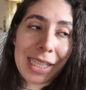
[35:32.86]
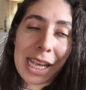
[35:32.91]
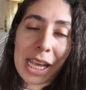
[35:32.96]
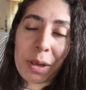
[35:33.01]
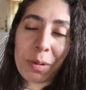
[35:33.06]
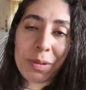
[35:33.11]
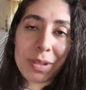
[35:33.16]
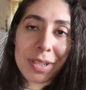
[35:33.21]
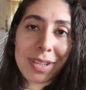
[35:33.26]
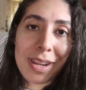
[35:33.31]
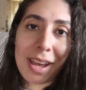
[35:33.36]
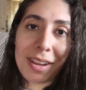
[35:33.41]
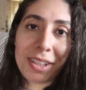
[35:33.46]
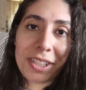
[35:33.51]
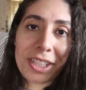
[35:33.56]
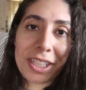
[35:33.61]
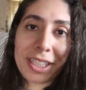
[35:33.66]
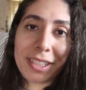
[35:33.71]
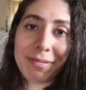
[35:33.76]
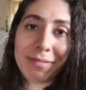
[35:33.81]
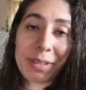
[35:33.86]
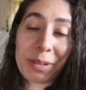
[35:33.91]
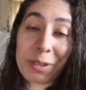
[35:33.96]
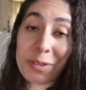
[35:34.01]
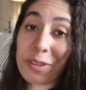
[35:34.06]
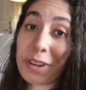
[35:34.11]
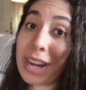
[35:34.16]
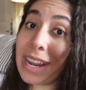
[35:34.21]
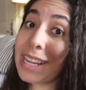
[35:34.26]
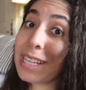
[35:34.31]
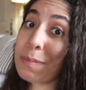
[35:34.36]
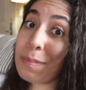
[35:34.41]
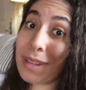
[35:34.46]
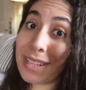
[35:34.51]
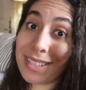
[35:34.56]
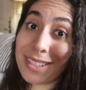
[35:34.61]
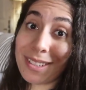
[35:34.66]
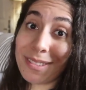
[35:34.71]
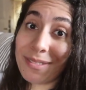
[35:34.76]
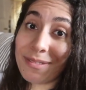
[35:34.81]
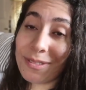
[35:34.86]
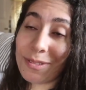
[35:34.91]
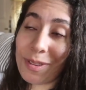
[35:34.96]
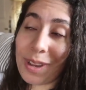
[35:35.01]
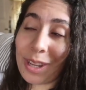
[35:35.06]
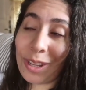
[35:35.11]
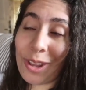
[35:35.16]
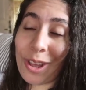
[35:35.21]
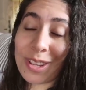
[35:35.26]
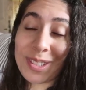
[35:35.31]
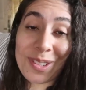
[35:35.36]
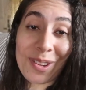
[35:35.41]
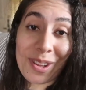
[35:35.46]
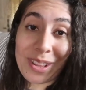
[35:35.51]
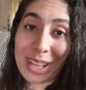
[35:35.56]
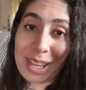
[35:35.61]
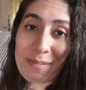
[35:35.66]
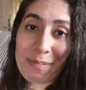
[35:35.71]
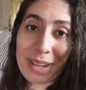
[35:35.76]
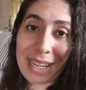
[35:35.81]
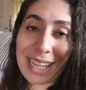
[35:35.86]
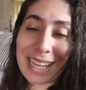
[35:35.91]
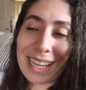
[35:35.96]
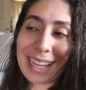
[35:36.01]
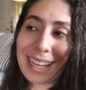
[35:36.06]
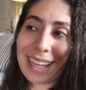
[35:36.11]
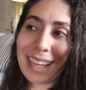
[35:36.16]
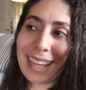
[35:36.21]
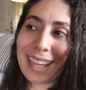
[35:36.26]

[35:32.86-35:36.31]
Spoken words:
It was not good. It was very expensive, so I lost all that money.